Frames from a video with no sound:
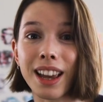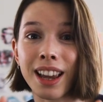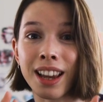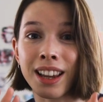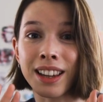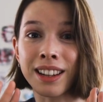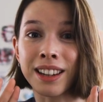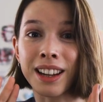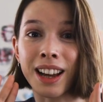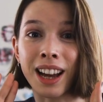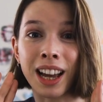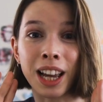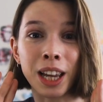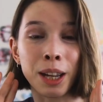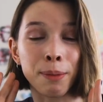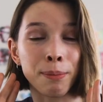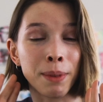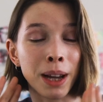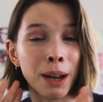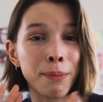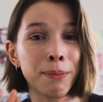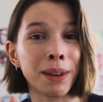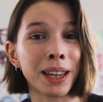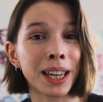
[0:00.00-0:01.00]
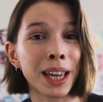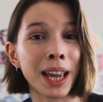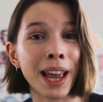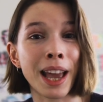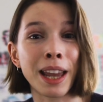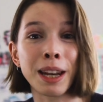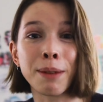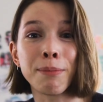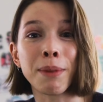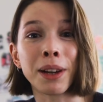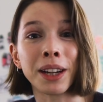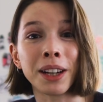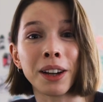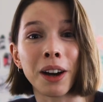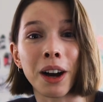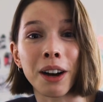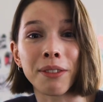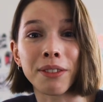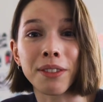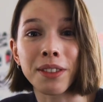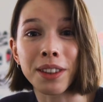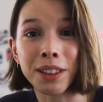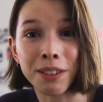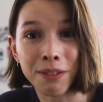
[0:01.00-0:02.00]
and I am not making any money
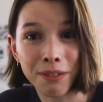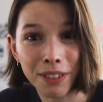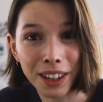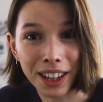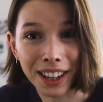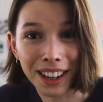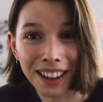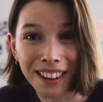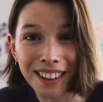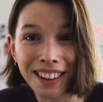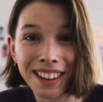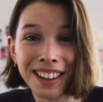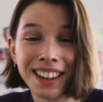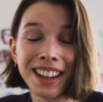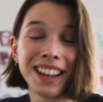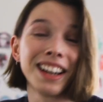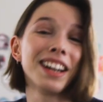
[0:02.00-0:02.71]
off of this video.